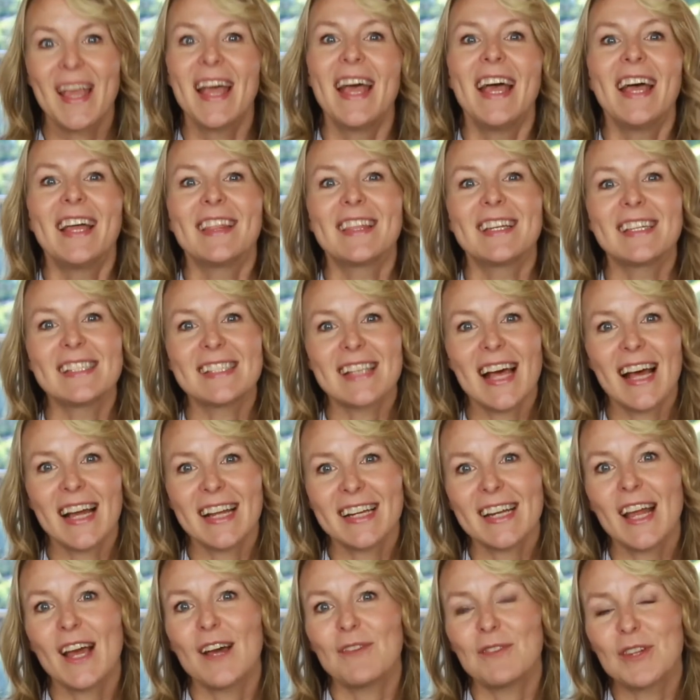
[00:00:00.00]
The
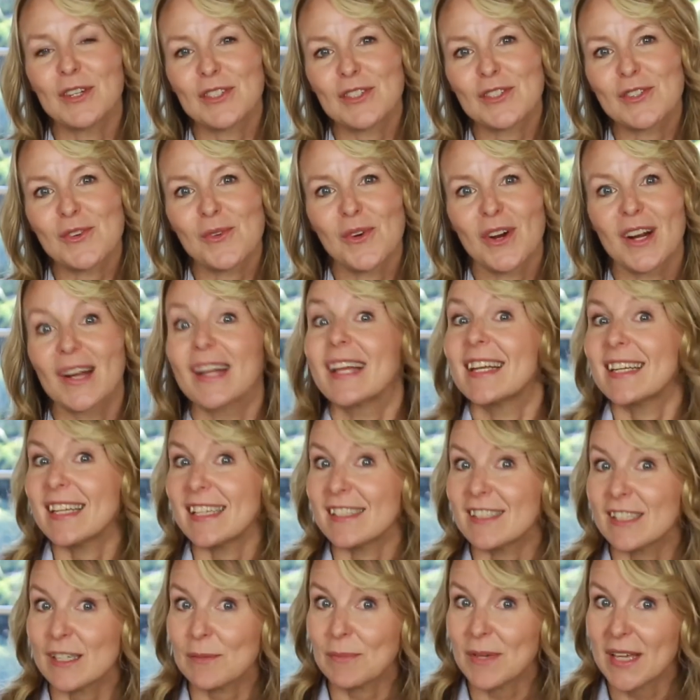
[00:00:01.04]
design of your store needs
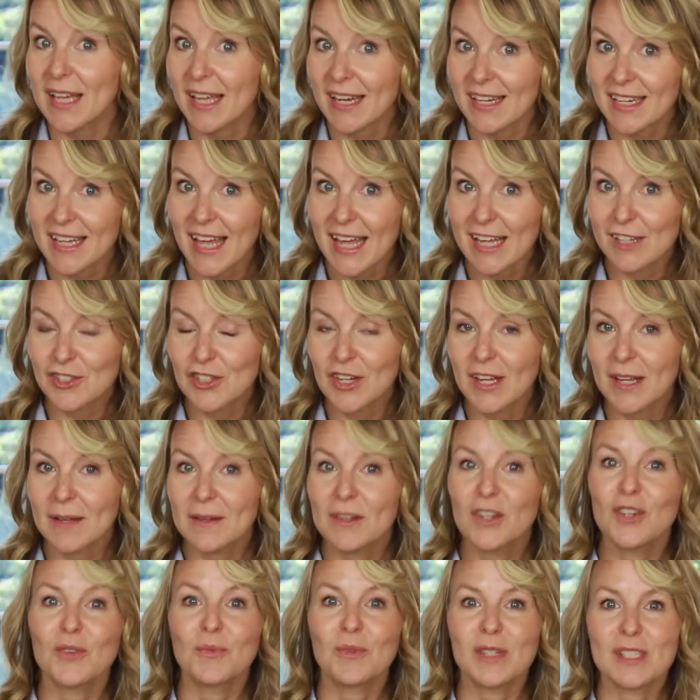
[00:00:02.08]
to be engaging,
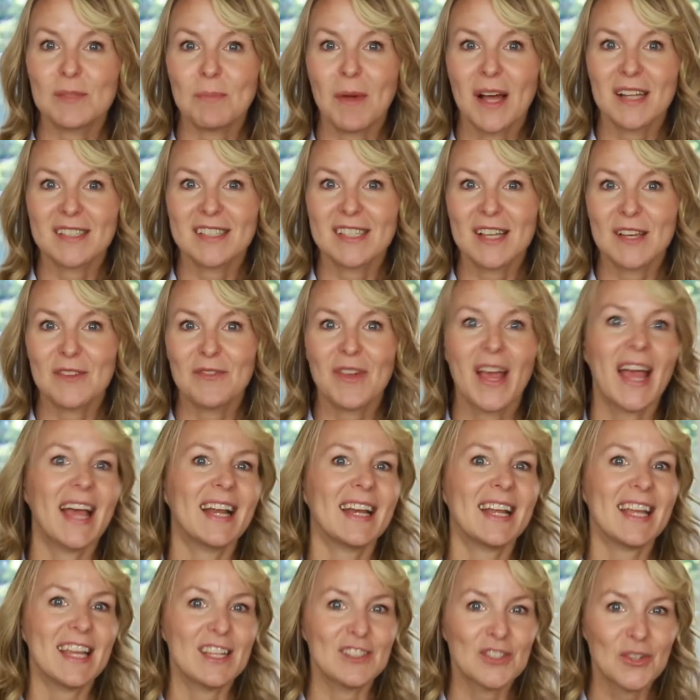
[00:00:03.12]
responsive, and
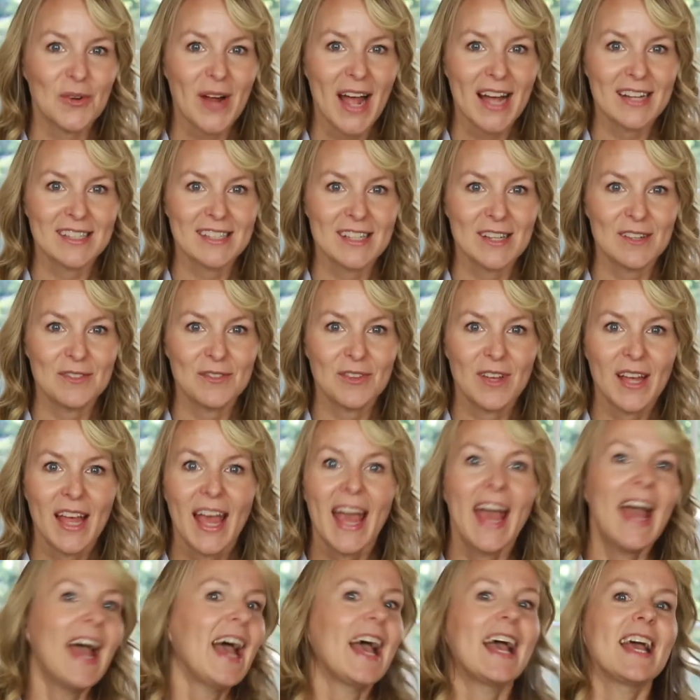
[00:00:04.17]
interactive,
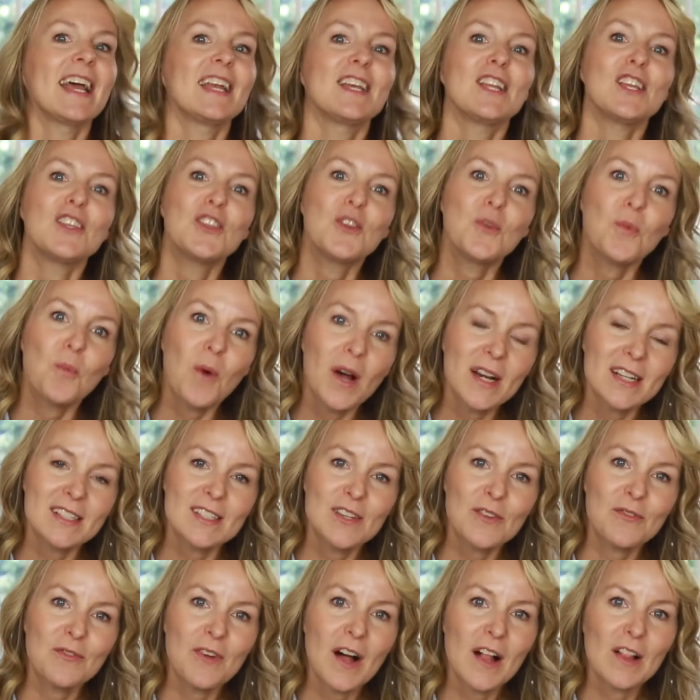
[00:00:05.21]
and you want it to
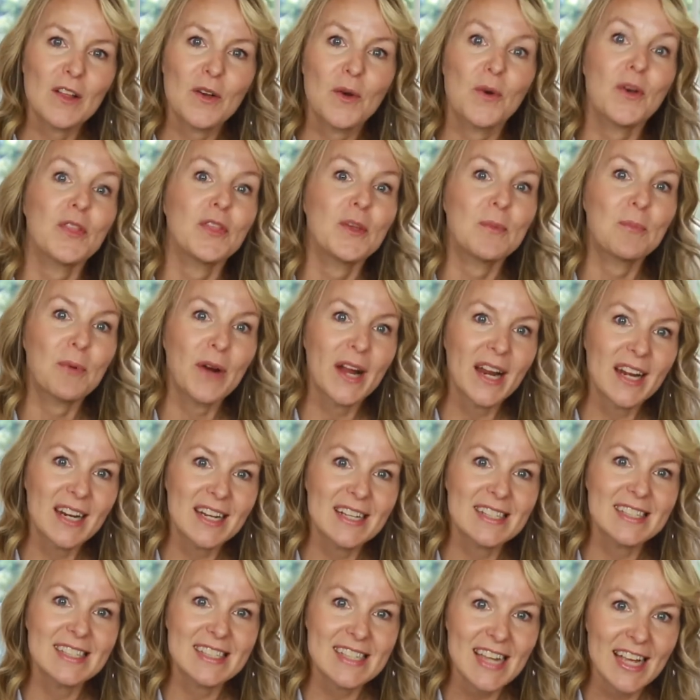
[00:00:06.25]
follow the branding
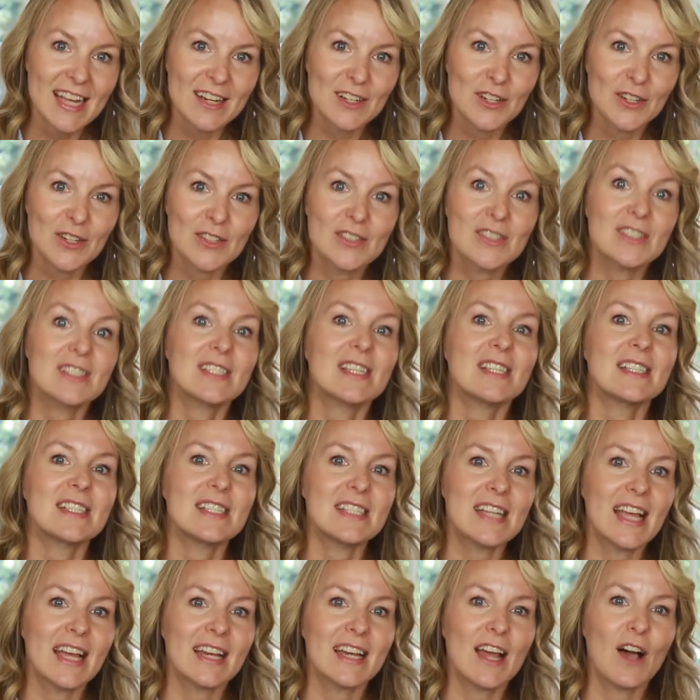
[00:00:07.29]
standards to
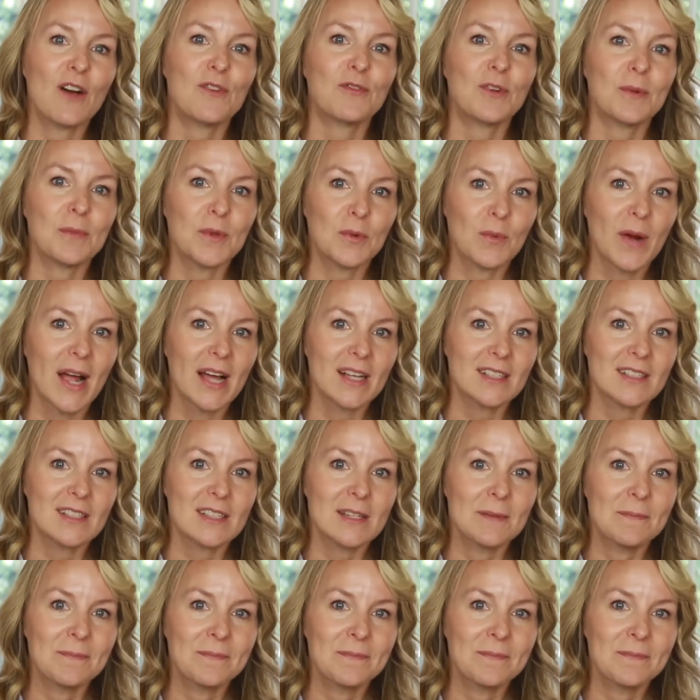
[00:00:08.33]
stand out from the rest.